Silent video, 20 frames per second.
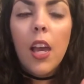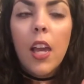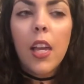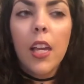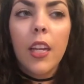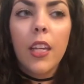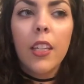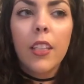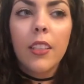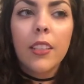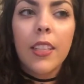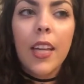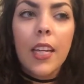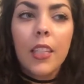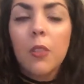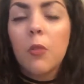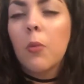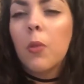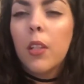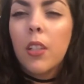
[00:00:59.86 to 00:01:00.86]
and
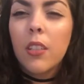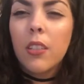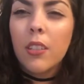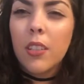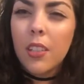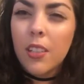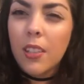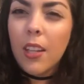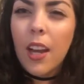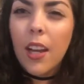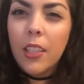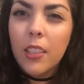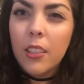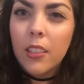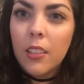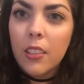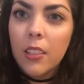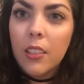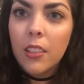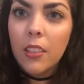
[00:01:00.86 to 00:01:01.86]
that's what
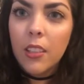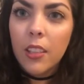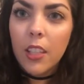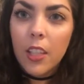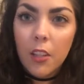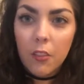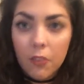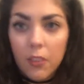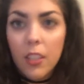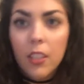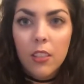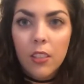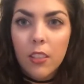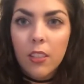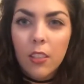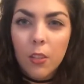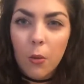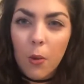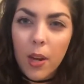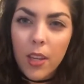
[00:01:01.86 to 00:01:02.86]
decides if this
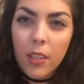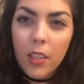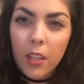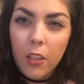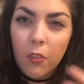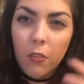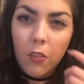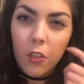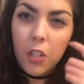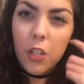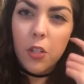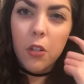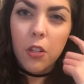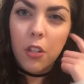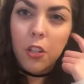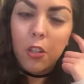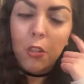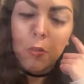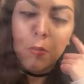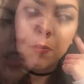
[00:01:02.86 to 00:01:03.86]
is the right thing for you to
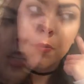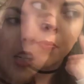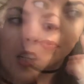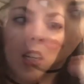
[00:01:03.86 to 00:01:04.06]
do.